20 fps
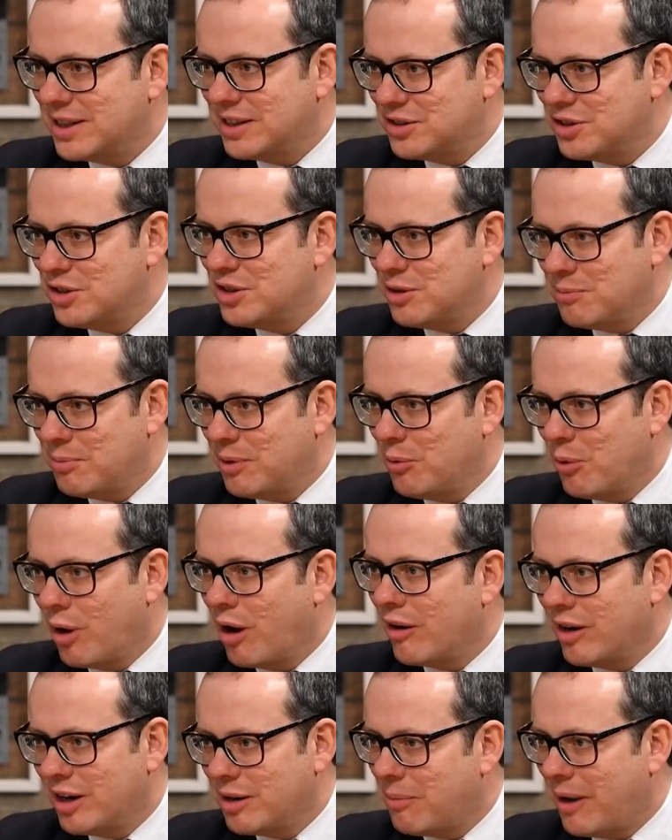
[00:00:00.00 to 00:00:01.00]
should you be
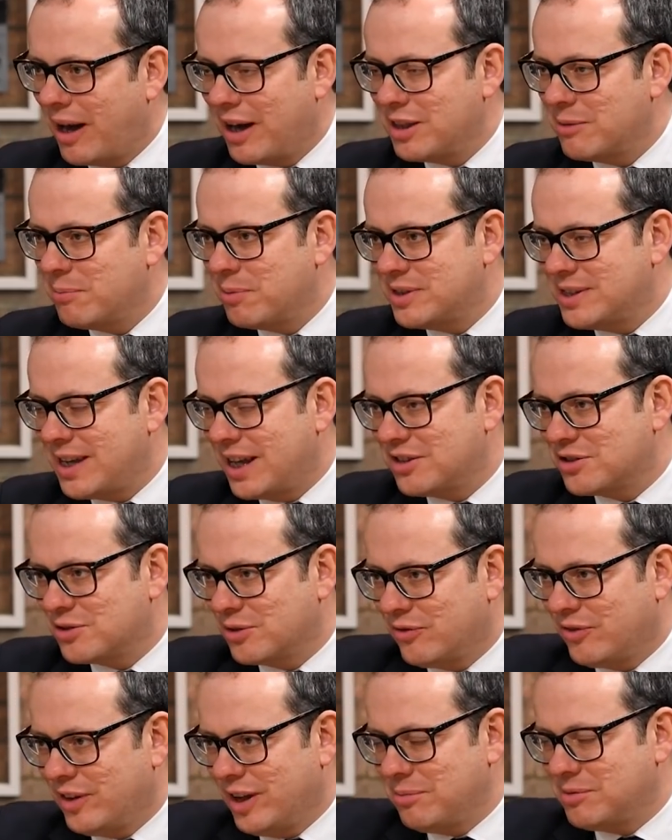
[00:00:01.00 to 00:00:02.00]
worried about the potential
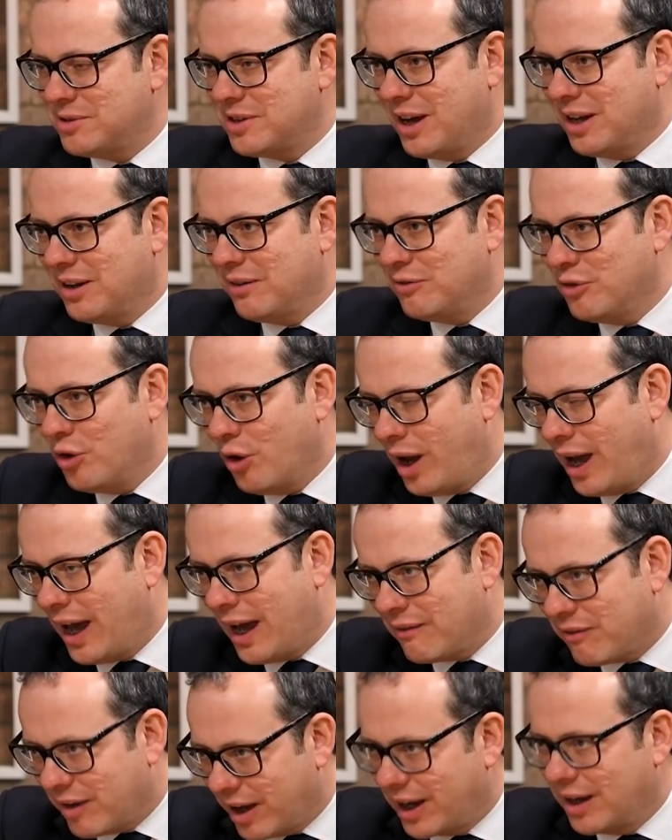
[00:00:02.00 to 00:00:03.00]
flip side of not
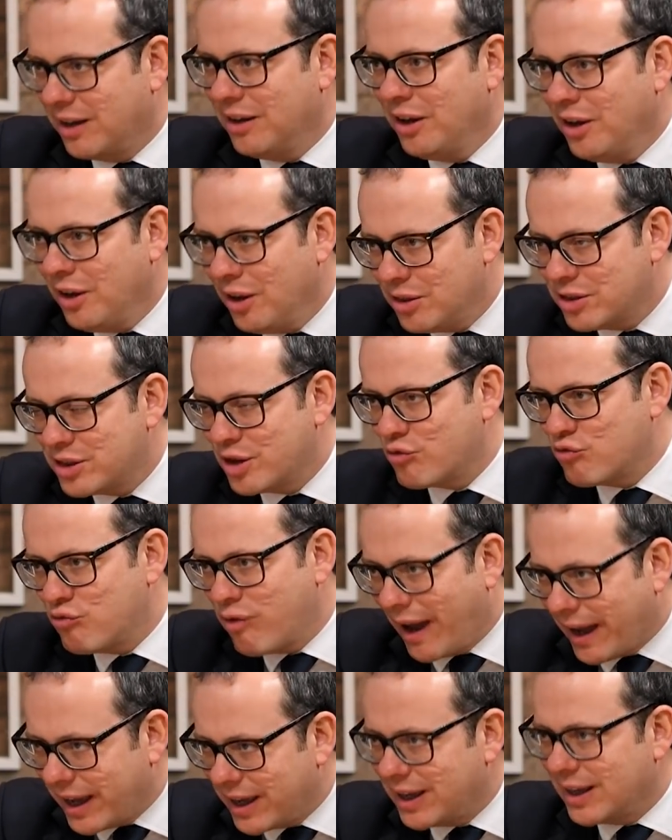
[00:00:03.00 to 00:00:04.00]
having the
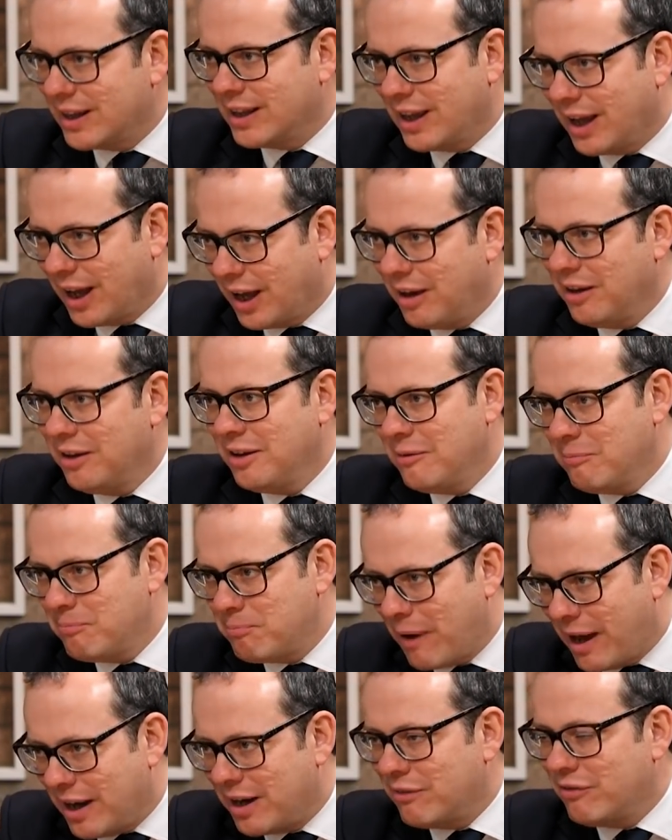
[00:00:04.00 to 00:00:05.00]
regular
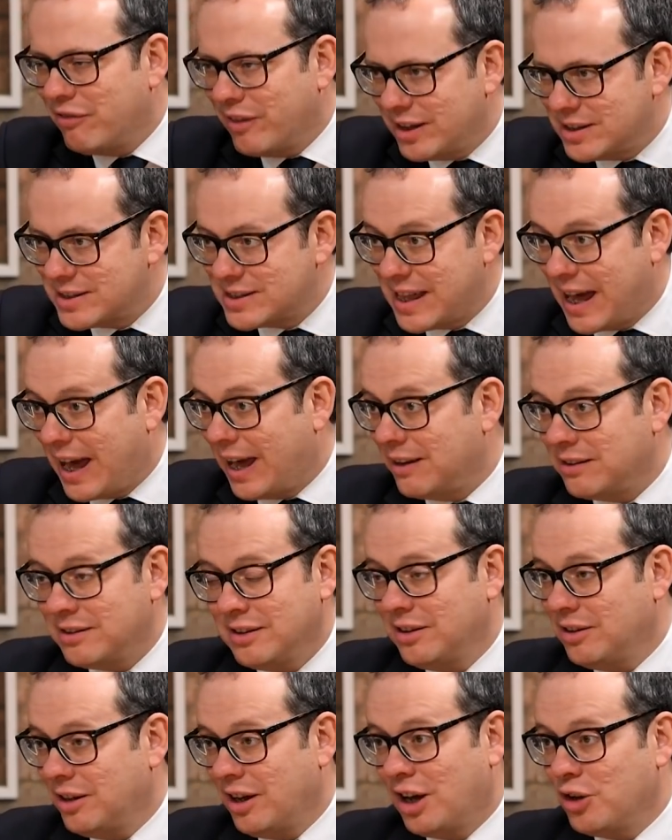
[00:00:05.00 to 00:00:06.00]
benefits that
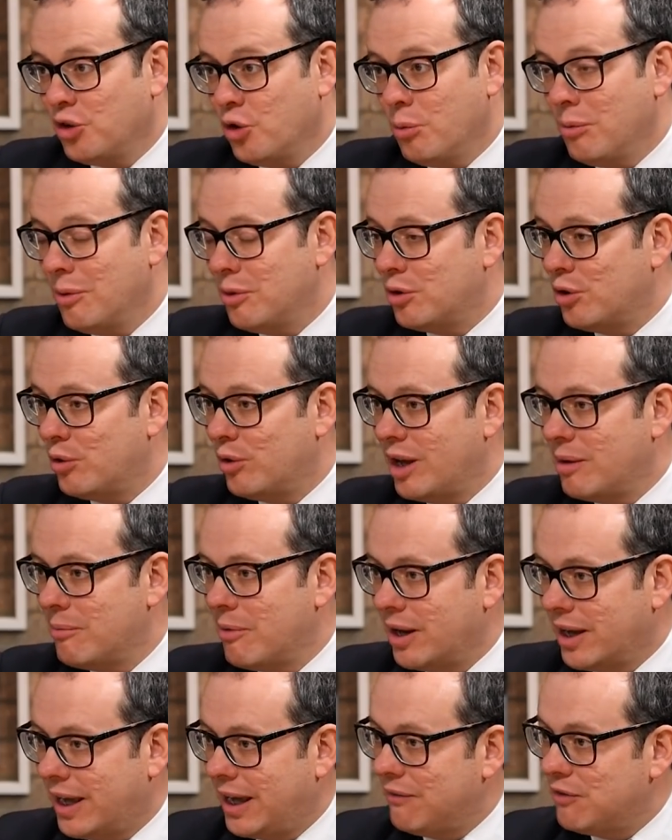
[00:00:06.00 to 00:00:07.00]
a normal career
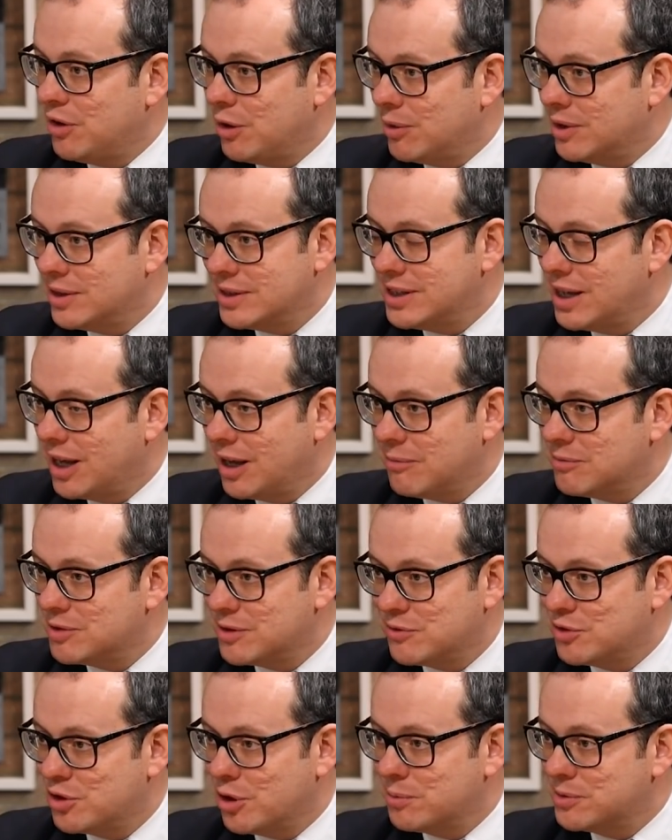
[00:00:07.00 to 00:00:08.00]
might give you in terms
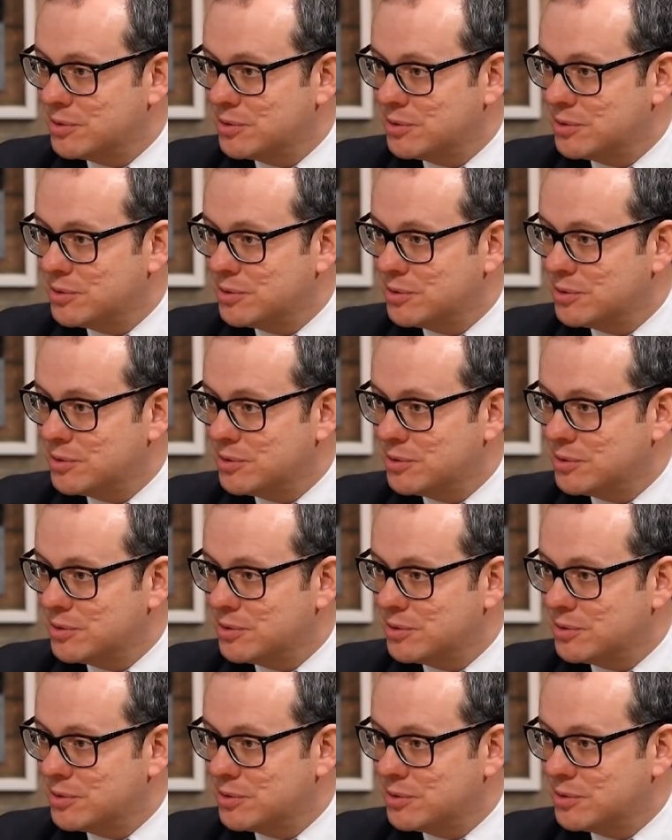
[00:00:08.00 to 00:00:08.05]
of job